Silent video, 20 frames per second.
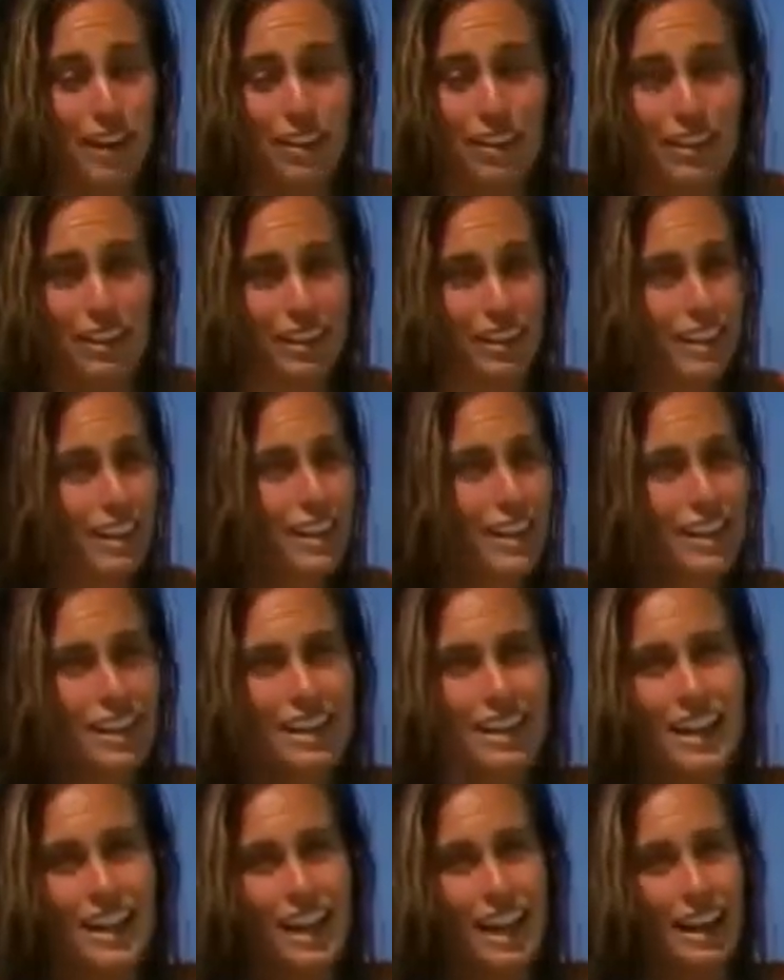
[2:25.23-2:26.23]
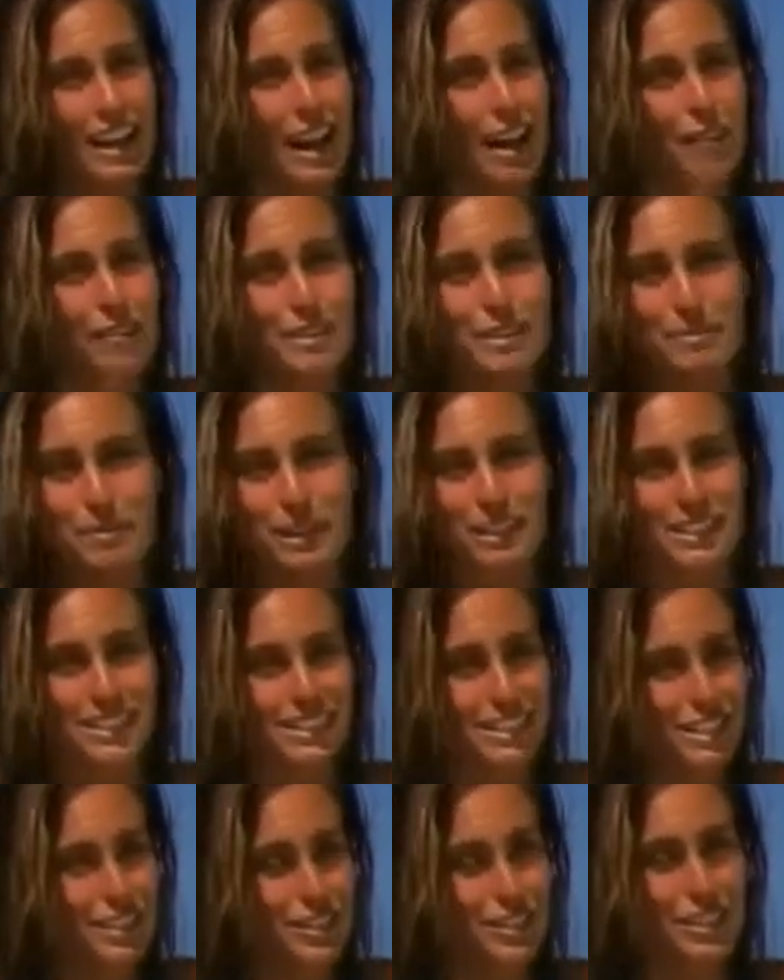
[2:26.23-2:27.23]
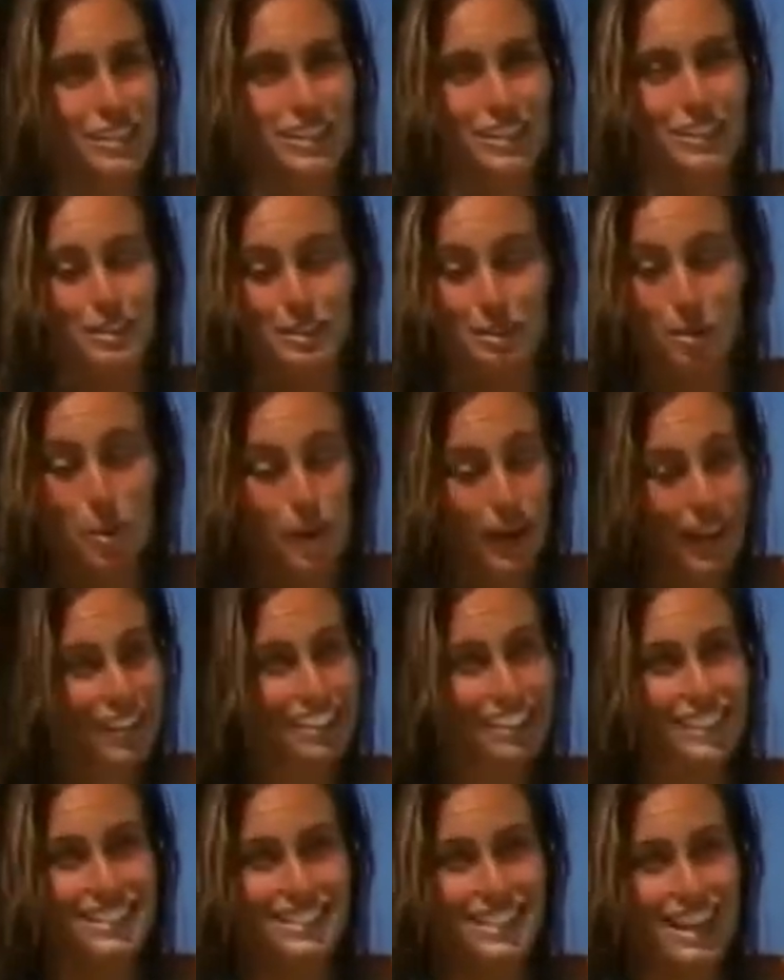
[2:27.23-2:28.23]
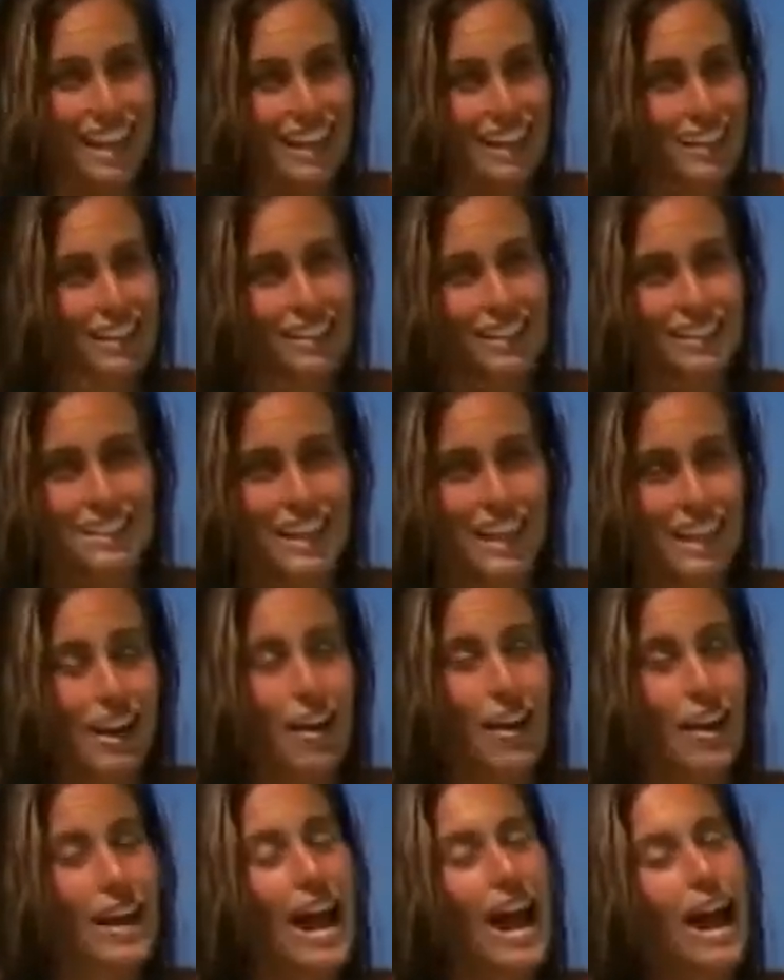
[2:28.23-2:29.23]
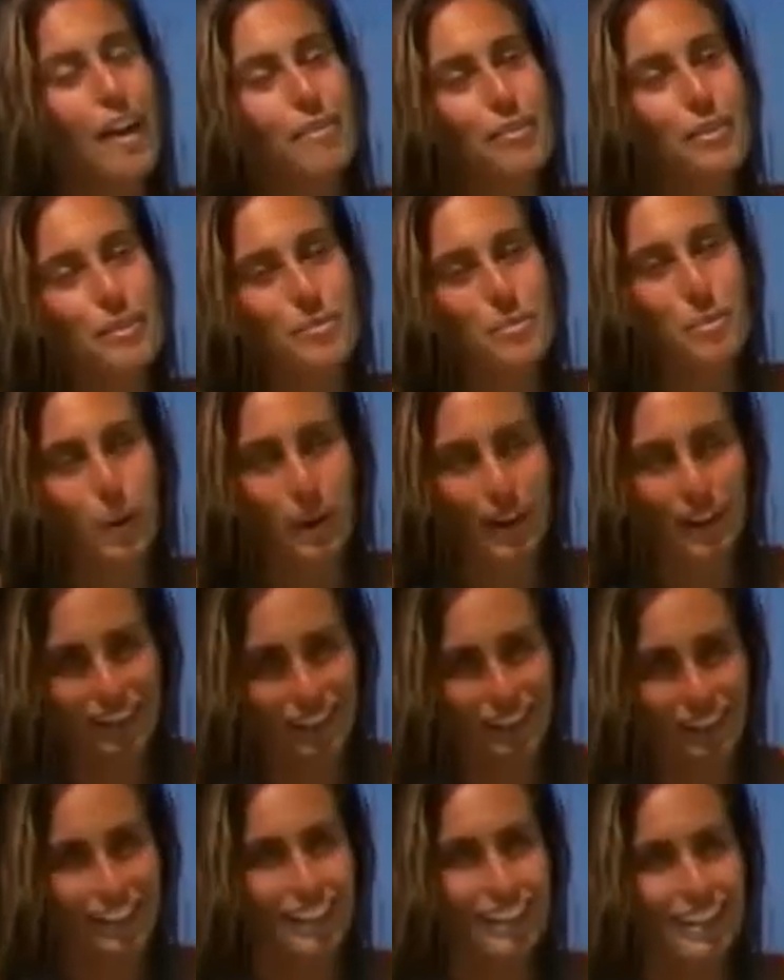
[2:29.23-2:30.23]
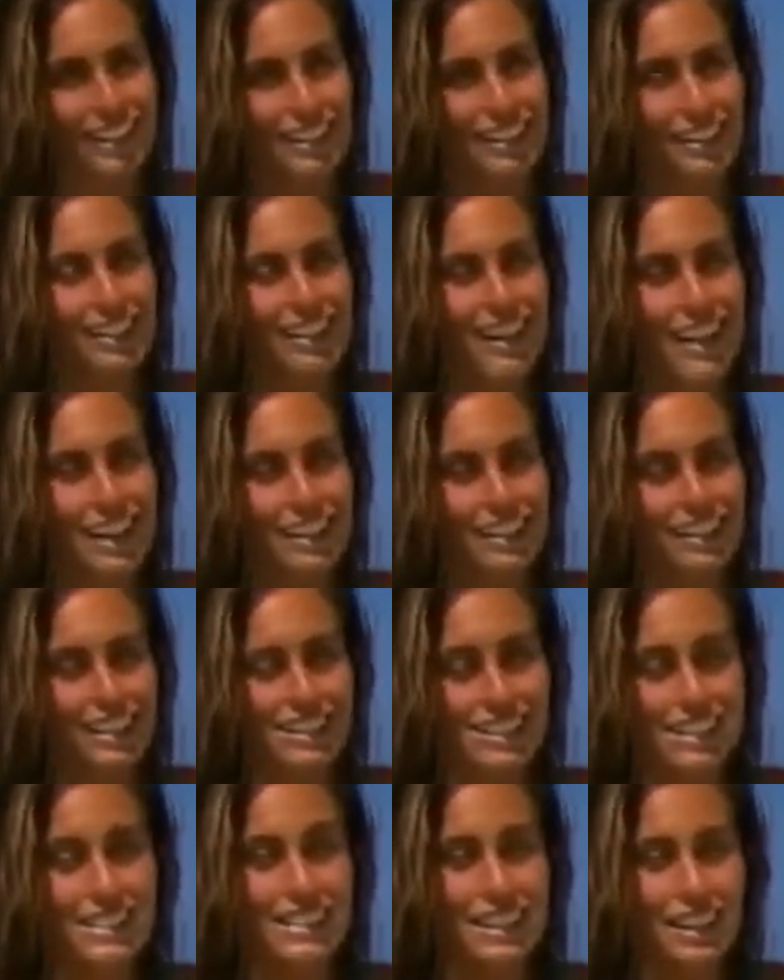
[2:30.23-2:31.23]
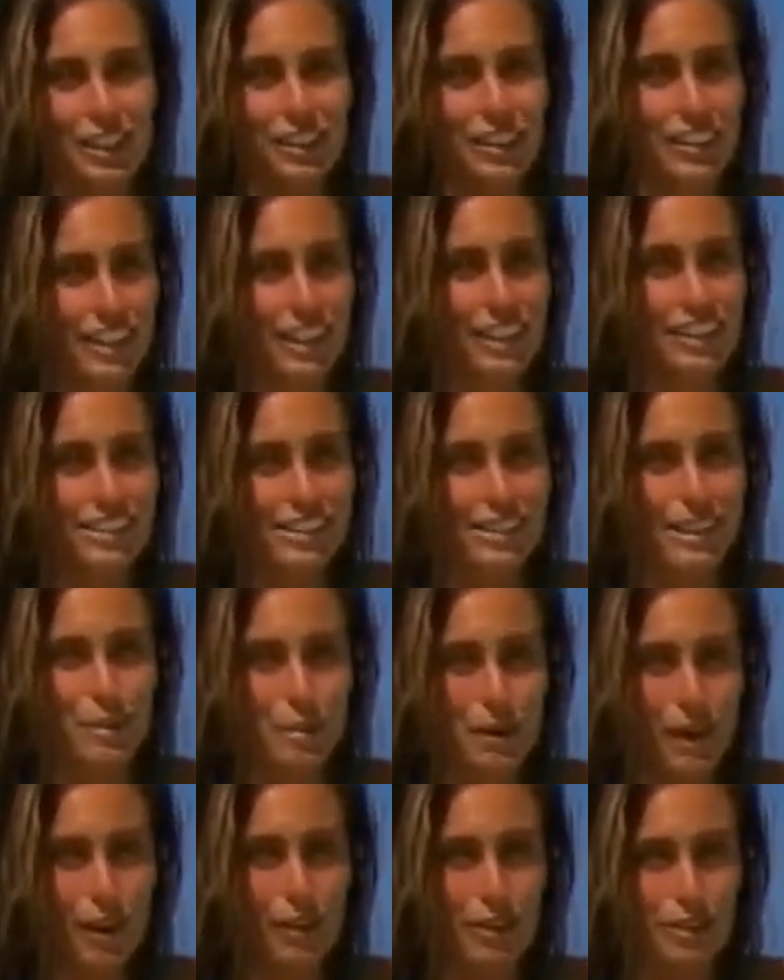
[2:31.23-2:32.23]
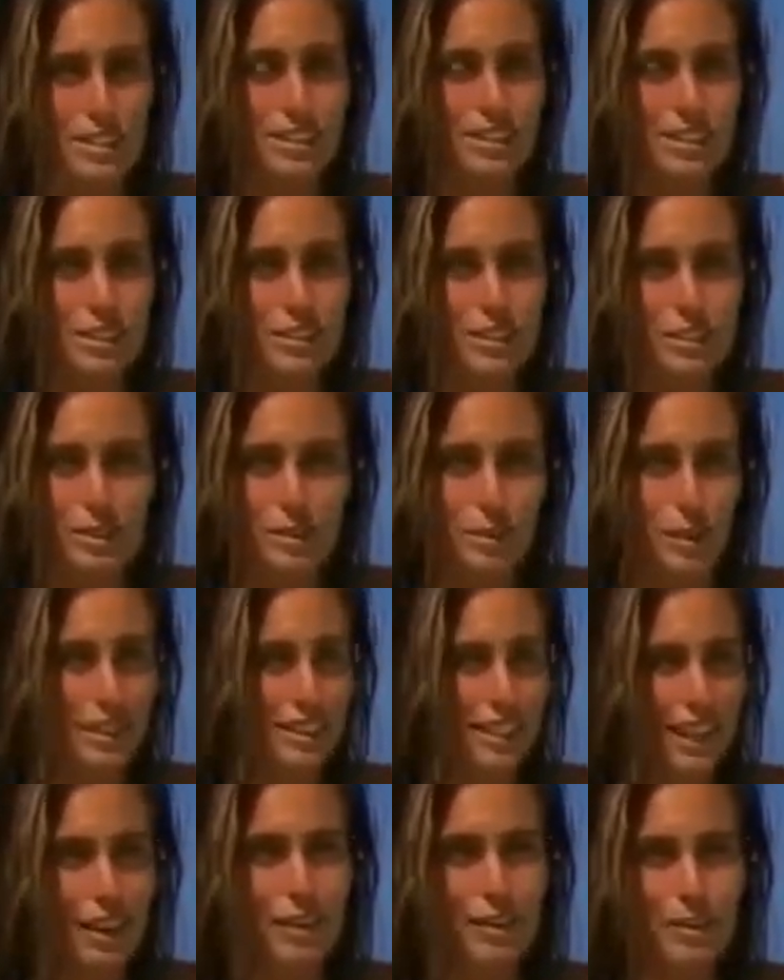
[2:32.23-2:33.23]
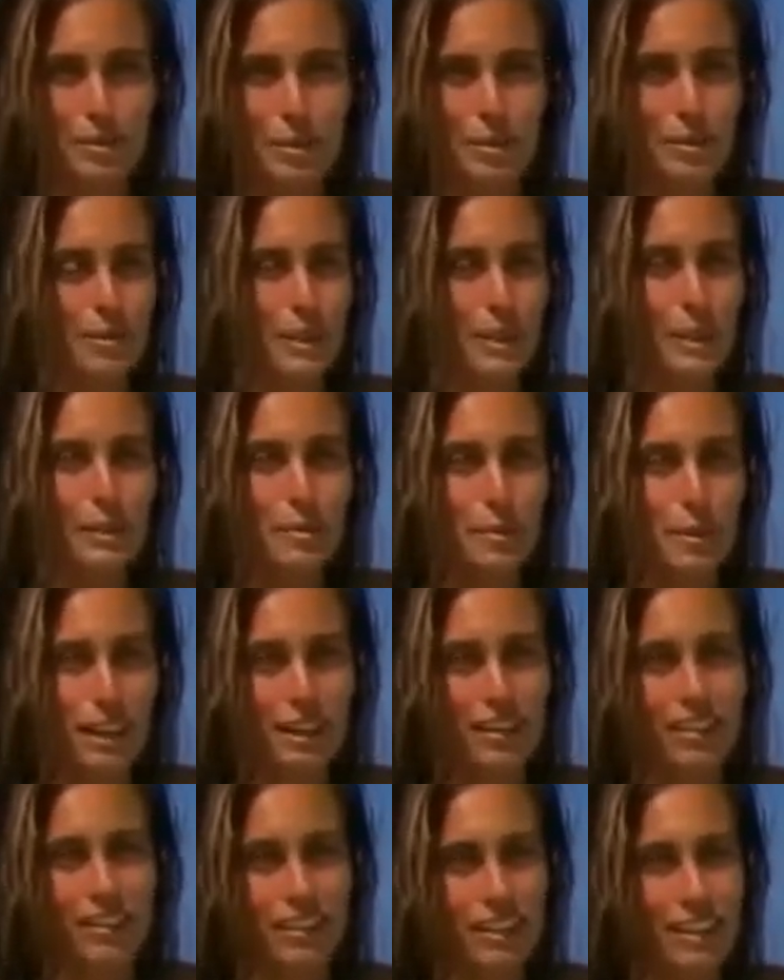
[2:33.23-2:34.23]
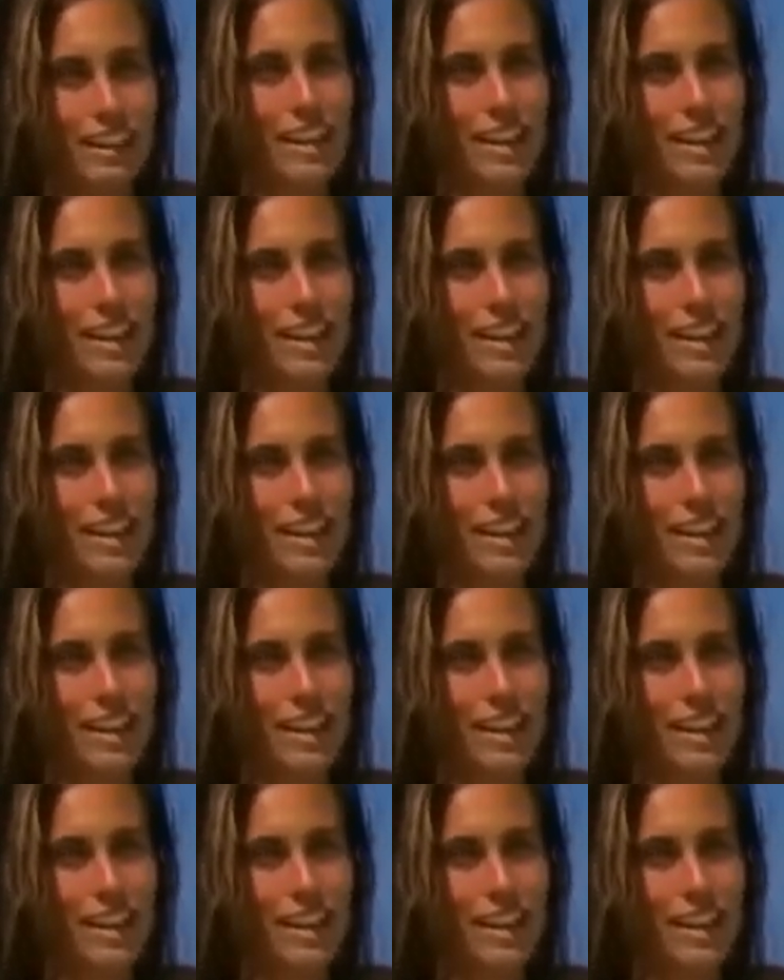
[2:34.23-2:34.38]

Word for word: out here, and having to make decisions quickly day in and day out and have them work and, and get to sit here at the end and say, wow, those decisions worked out and it went really well.